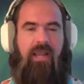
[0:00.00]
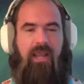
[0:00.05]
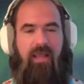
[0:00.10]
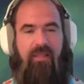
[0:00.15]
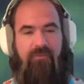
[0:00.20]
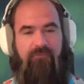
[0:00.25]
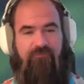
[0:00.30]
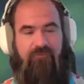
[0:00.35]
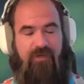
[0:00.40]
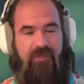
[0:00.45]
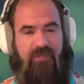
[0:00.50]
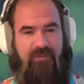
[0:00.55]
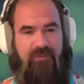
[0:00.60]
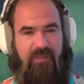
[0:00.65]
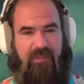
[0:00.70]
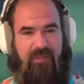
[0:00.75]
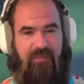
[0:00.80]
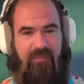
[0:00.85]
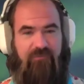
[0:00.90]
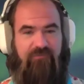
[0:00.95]
And the funny
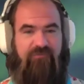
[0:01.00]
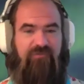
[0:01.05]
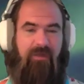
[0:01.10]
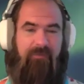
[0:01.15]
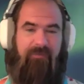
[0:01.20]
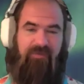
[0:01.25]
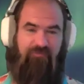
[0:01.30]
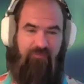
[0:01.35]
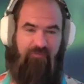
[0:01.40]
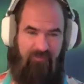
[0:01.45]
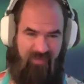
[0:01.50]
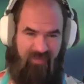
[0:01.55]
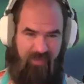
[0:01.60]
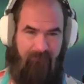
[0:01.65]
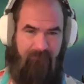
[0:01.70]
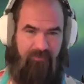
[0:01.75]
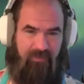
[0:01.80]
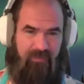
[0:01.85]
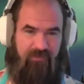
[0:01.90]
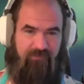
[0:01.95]
thing is, coming from
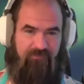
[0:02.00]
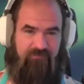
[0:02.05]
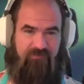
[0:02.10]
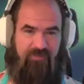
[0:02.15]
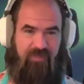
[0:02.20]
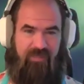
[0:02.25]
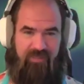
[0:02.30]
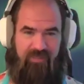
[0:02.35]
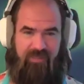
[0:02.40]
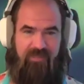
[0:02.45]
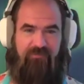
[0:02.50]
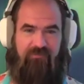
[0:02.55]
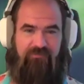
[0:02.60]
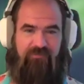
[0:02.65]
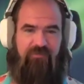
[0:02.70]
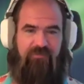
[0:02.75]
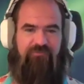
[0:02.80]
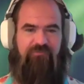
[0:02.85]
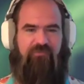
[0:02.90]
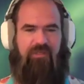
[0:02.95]
that place, that
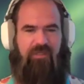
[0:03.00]
innocence,